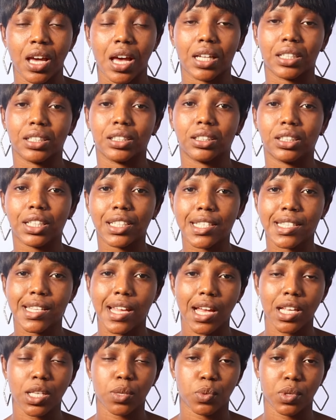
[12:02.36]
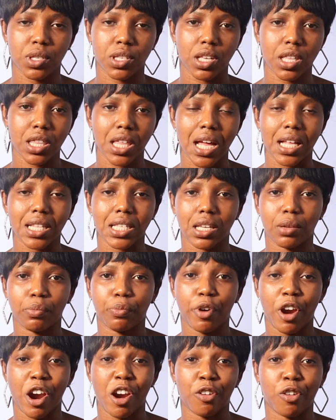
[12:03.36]
And in this text, we see that in
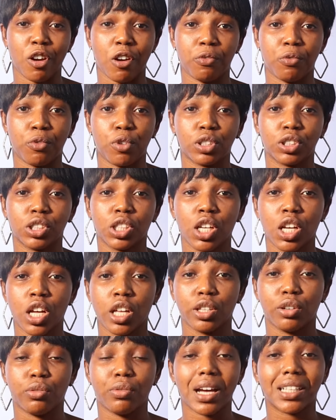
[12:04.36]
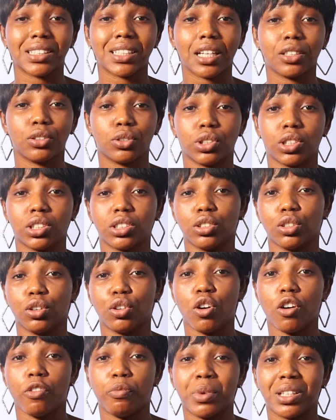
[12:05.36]
paragraph 1, the writer uses the
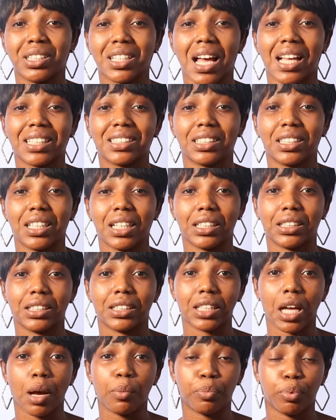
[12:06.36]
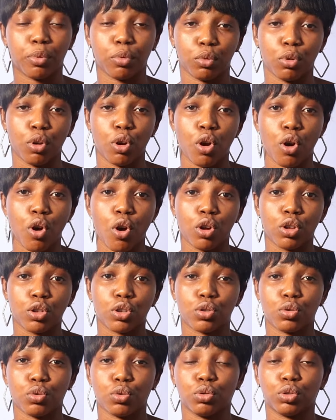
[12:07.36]
government as an example
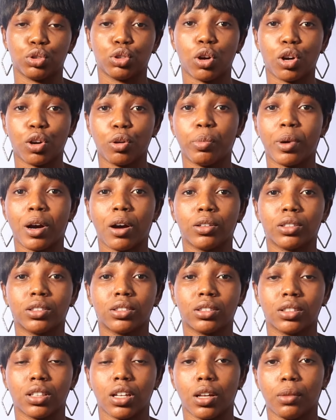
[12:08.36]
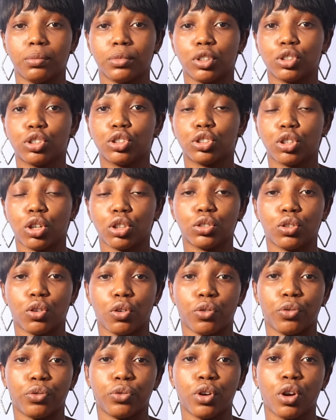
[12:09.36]
to talk about um, the source
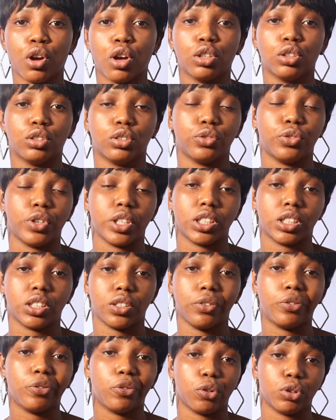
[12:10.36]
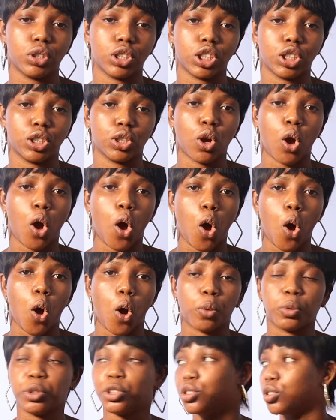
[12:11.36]
of university funding.
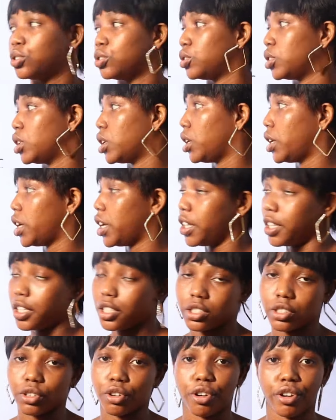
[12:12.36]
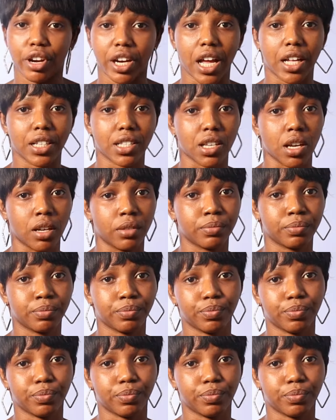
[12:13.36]
Option A is the correct answer.